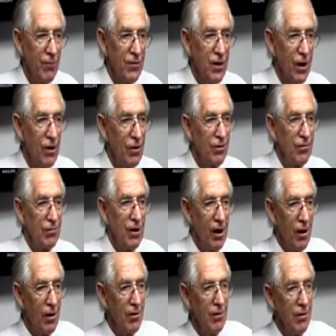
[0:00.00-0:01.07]
So, you
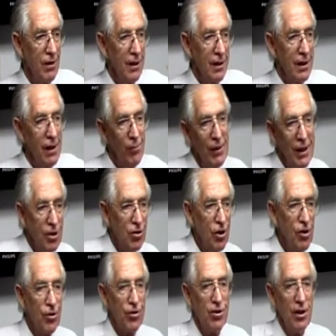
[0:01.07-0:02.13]
know, give me
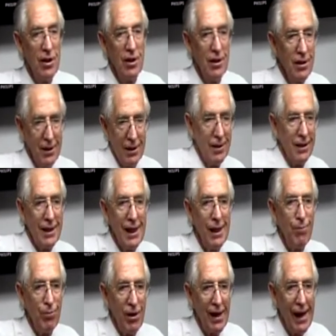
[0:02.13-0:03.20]
truth,
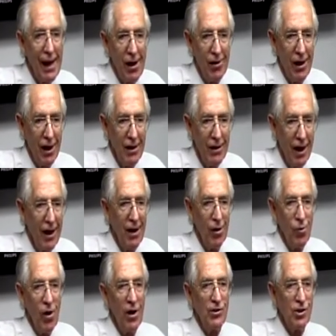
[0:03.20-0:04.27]
keep the error. I
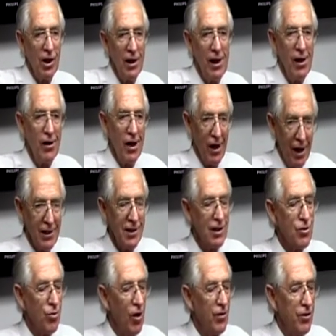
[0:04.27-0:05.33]
don't want your error, I
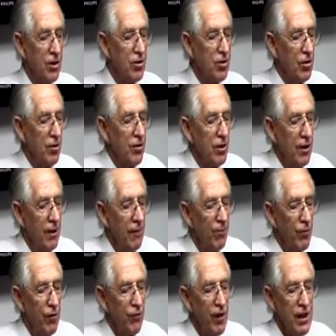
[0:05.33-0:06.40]
just want the truth.
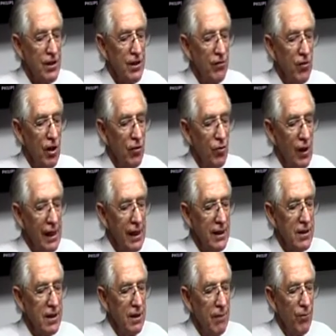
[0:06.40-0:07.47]
The Festival of
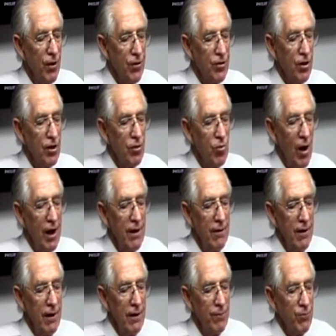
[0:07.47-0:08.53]
Weeks, the third one,
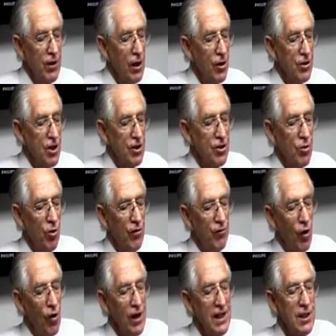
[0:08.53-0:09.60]
tells us to
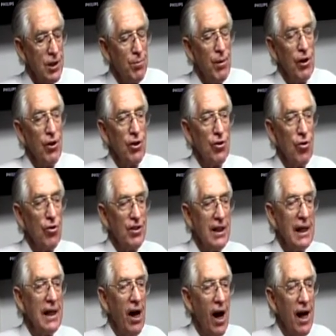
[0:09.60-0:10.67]
avoid spiritual
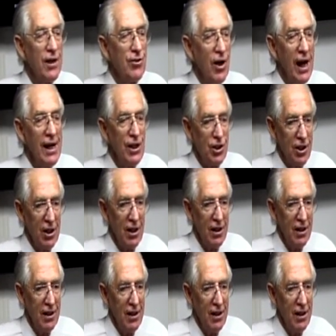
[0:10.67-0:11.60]
dehydration.